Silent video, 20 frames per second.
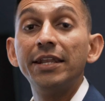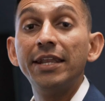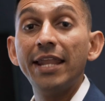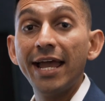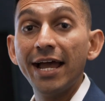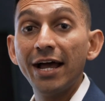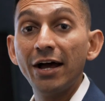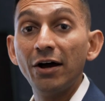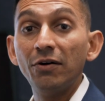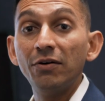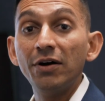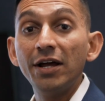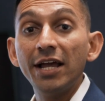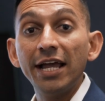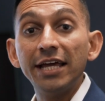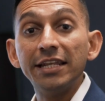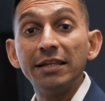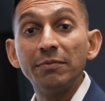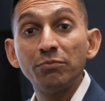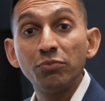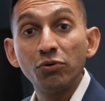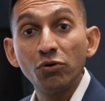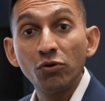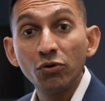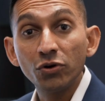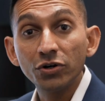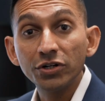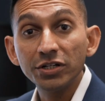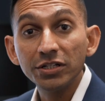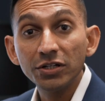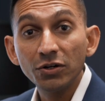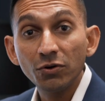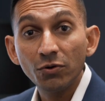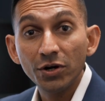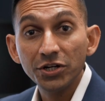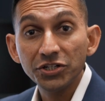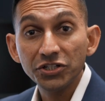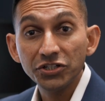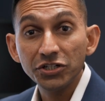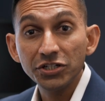Now, an important
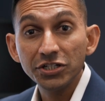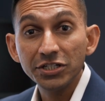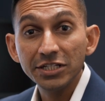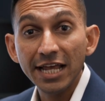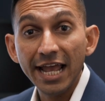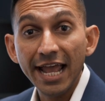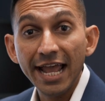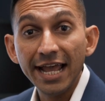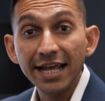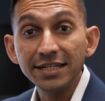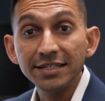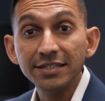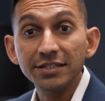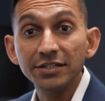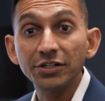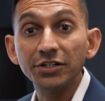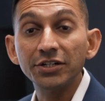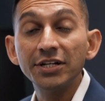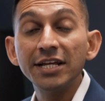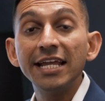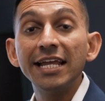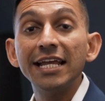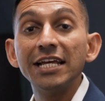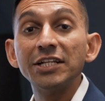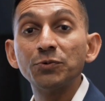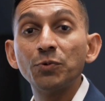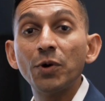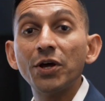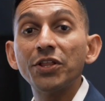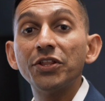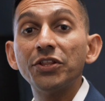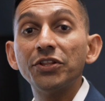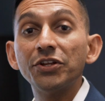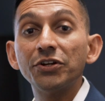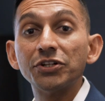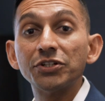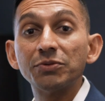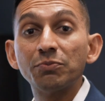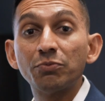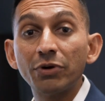question to answer is whether
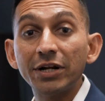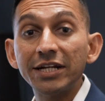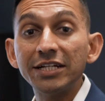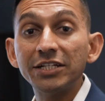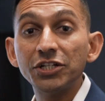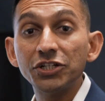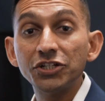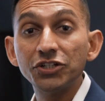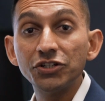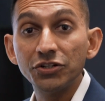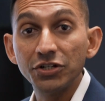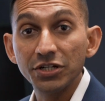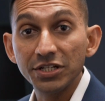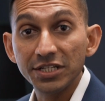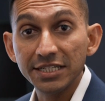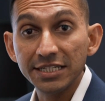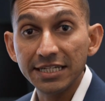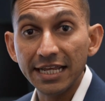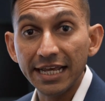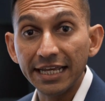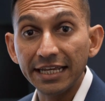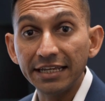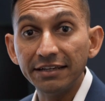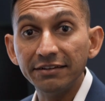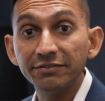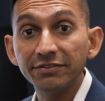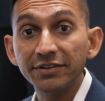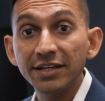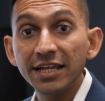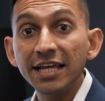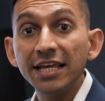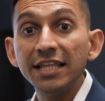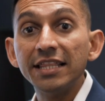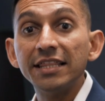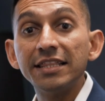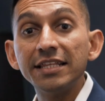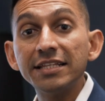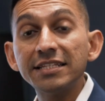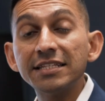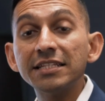there is brain tissue to save.
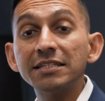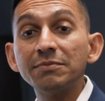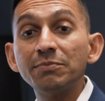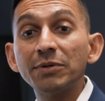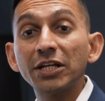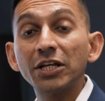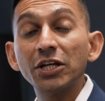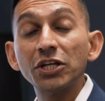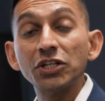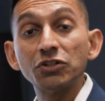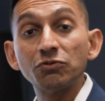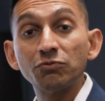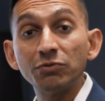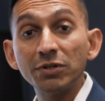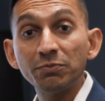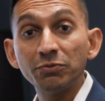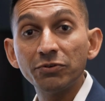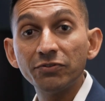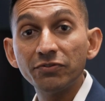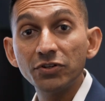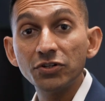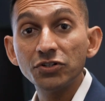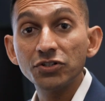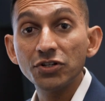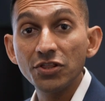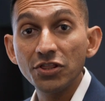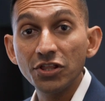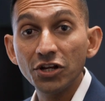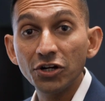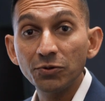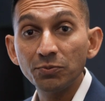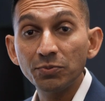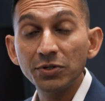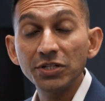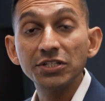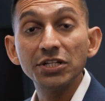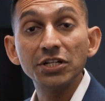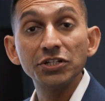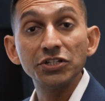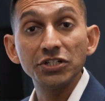This is because reperfusion
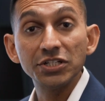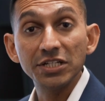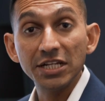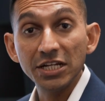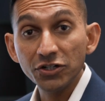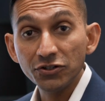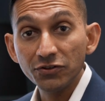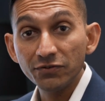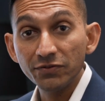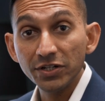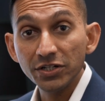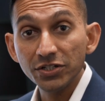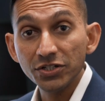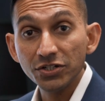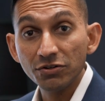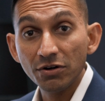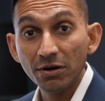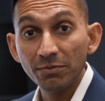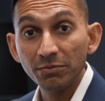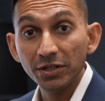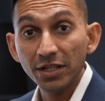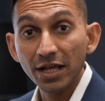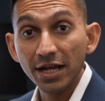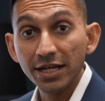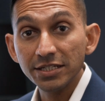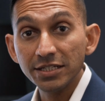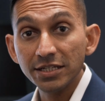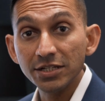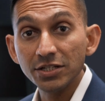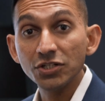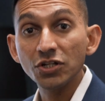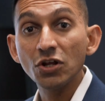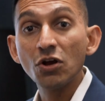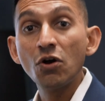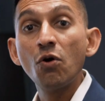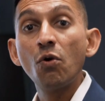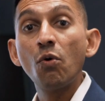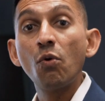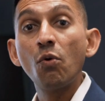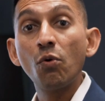therapy such as intravenous thrombolysis
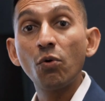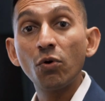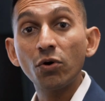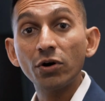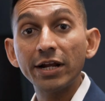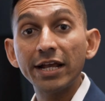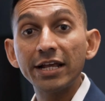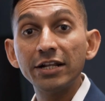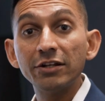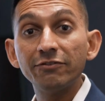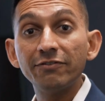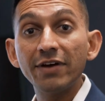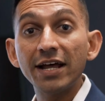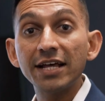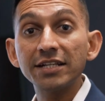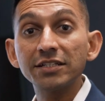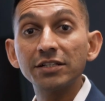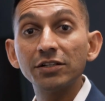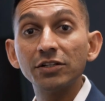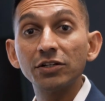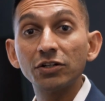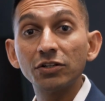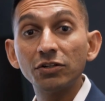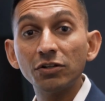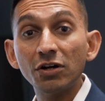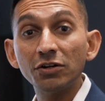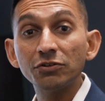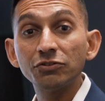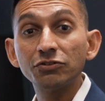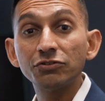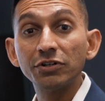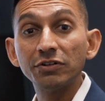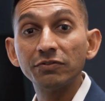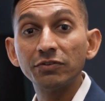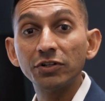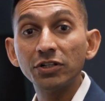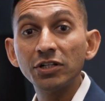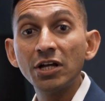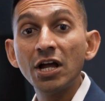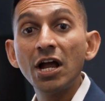or endovascular clot
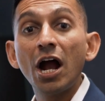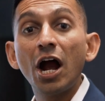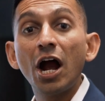retrieval